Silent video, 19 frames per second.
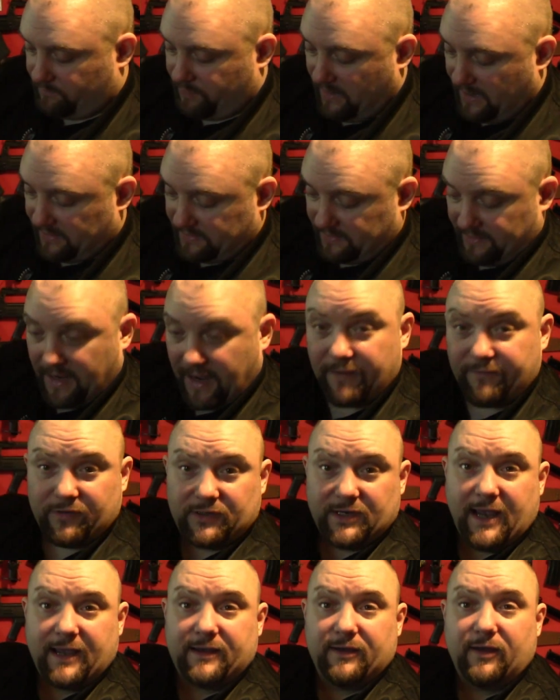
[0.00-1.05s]
basically every
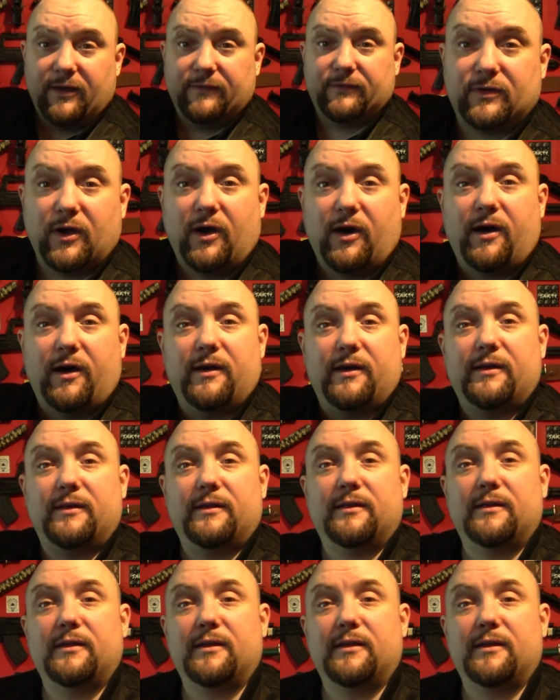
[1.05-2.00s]
jacket got